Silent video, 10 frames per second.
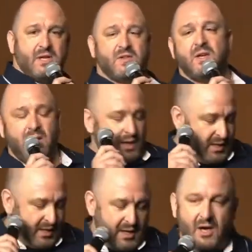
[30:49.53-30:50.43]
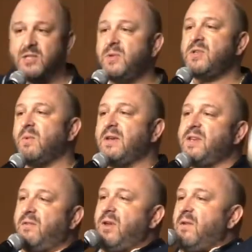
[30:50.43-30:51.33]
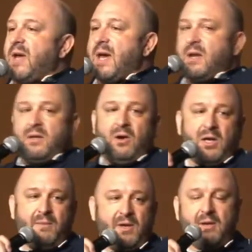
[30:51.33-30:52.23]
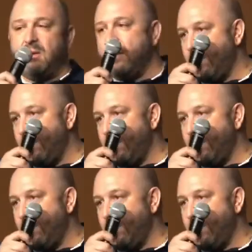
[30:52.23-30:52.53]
minutes. Husbands and wives, have you ever had an argument?